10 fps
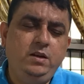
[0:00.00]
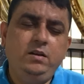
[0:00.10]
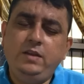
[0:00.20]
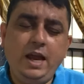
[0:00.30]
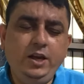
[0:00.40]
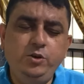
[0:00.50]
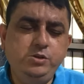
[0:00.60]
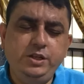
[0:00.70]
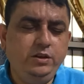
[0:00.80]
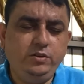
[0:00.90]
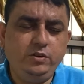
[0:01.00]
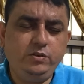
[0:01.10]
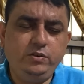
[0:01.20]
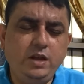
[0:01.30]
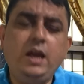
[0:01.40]
Thank you,
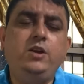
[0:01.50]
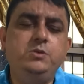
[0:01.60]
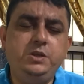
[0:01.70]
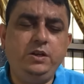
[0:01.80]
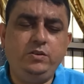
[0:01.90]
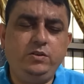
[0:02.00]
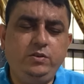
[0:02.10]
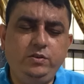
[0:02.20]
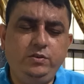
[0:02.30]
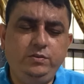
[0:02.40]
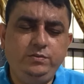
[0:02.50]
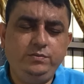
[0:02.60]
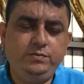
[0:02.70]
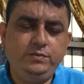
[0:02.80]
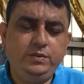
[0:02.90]
Jesus. Thank you, Jesus.
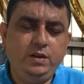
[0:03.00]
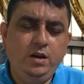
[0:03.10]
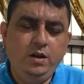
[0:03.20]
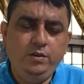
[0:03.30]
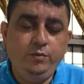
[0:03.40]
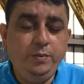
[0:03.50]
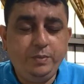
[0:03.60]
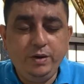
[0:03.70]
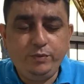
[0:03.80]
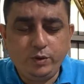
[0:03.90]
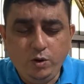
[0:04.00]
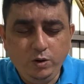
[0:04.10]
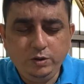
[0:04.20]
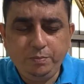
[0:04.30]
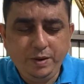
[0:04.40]
We pray for
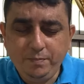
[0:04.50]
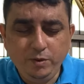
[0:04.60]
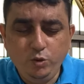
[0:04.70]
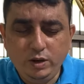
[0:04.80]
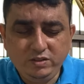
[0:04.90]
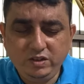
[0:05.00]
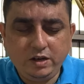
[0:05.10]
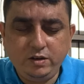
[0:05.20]
all the people who are sick